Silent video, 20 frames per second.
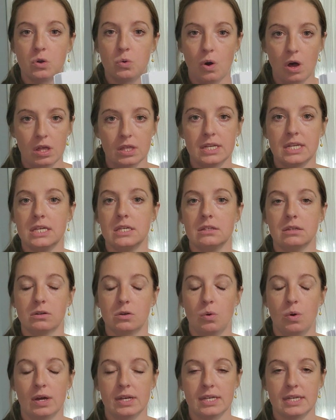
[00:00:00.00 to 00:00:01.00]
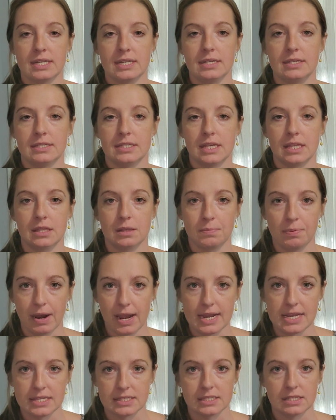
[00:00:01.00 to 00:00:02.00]
quantities and the
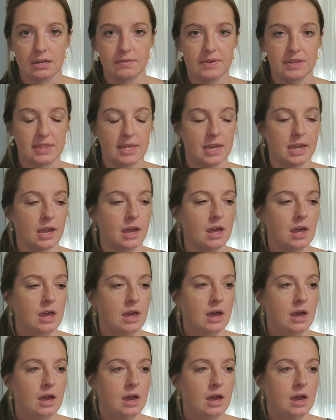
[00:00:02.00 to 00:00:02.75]
price and everything.